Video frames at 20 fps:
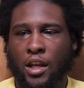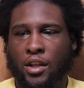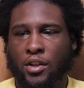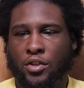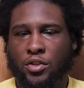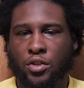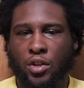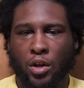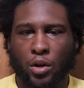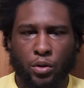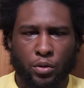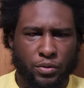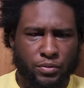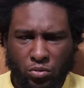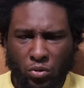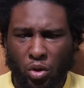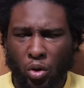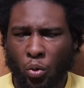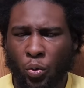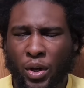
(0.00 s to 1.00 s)
So
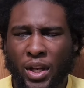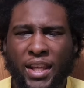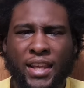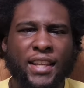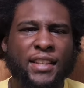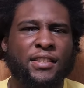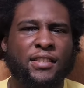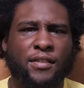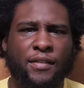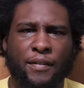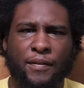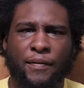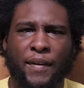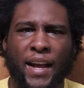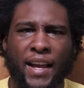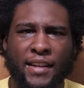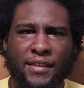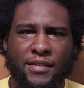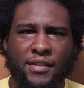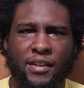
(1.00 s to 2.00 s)
when he gets into
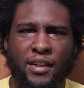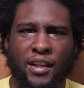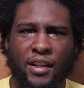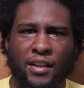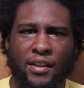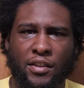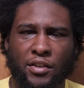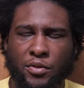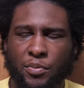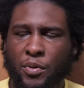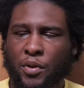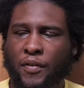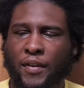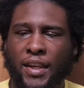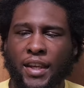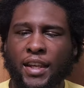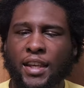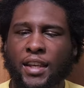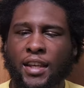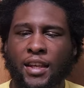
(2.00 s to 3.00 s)
fights in this movie,
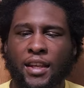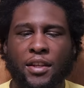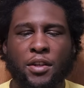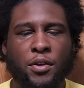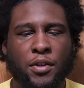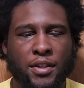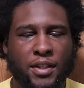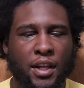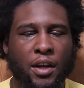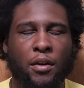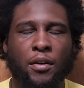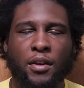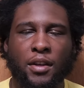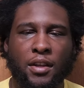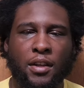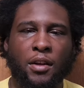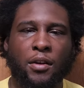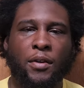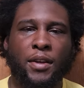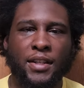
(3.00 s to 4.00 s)
you can tell, you
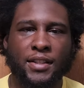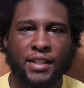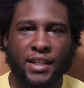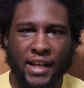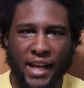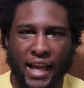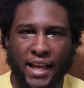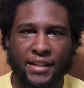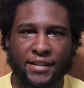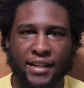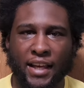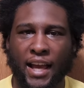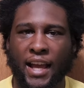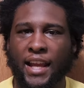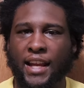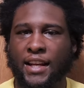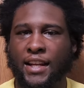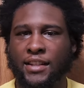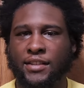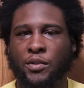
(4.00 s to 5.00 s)
know, he's a nice guy. He
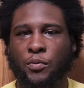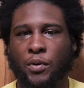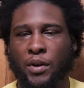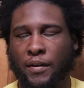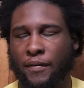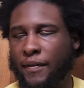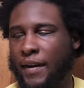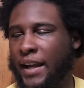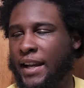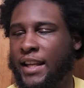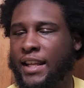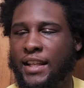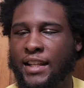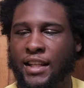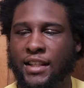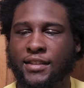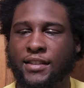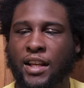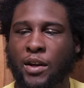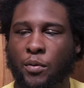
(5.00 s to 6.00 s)
doesn't want to fight. He
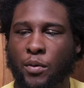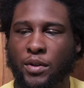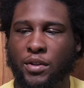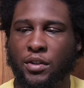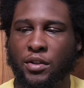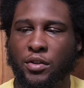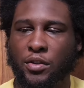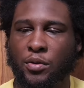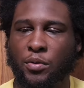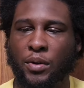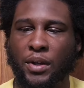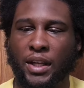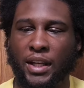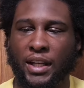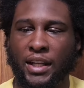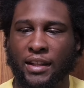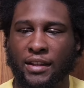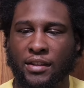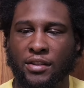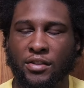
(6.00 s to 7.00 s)
does not want to do any
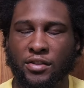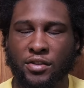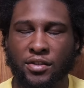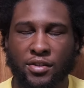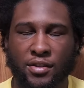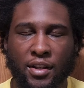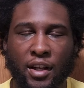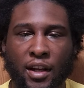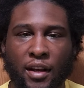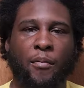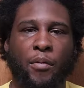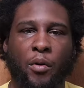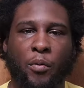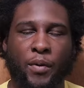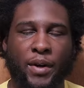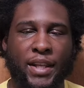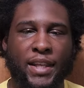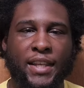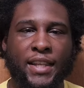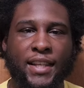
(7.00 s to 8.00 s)
of this stuff. But
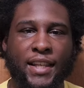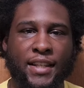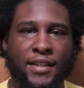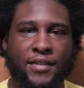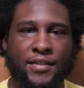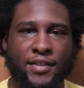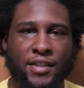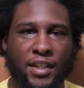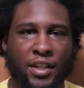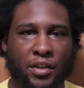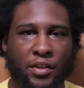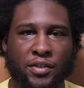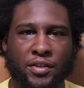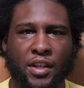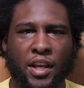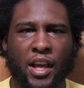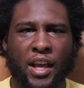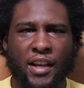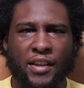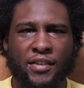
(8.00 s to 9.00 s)
when he gets serious,
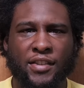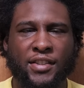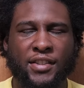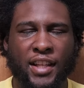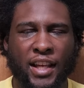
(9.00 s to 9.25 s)
just